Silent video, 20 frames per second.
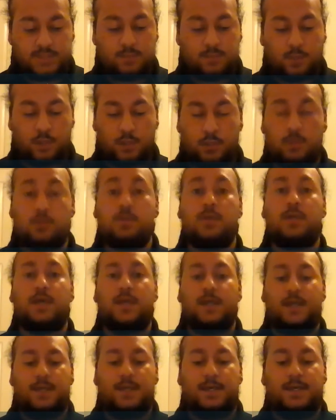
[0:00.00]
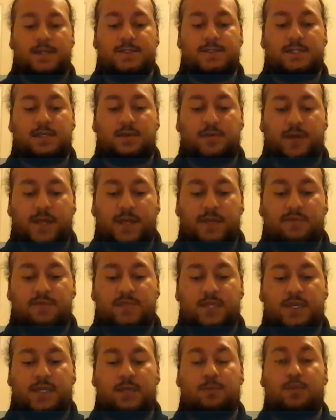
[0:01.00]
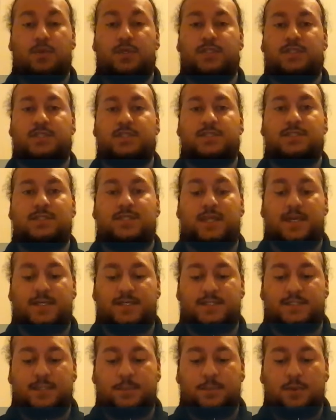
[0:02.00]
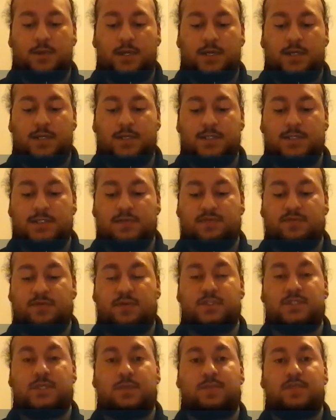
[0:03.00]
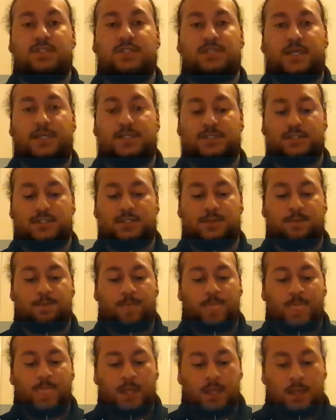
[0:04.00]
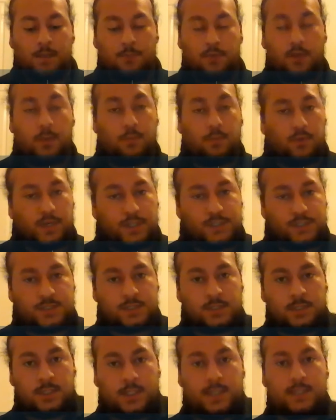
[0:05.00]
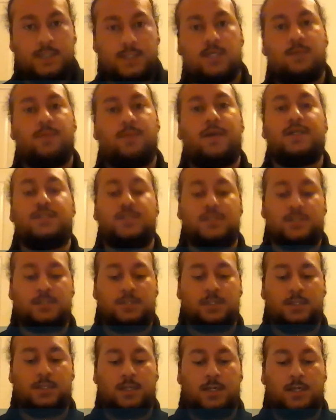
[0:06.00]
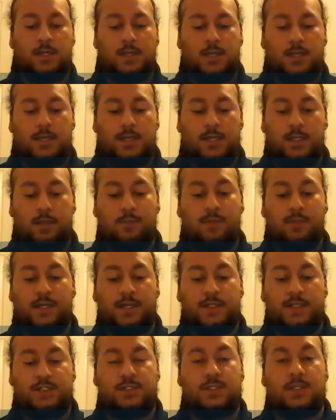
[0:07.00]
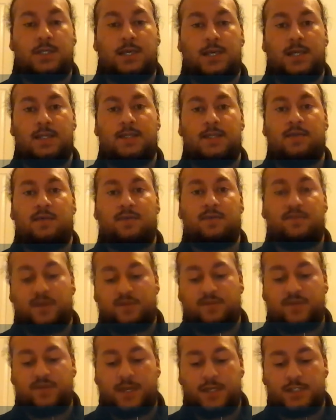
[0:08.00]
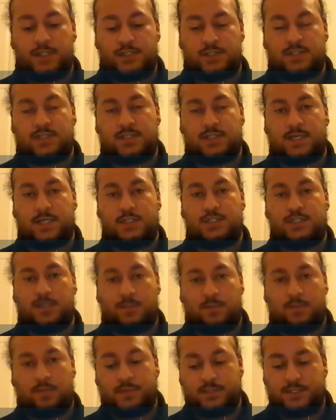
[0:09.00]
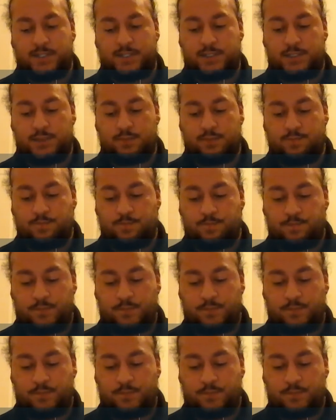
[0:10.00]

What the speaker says: model is a creative thinking process that is separated into 4 separate stages: preparation, incubation, illumination, and verification/implementation.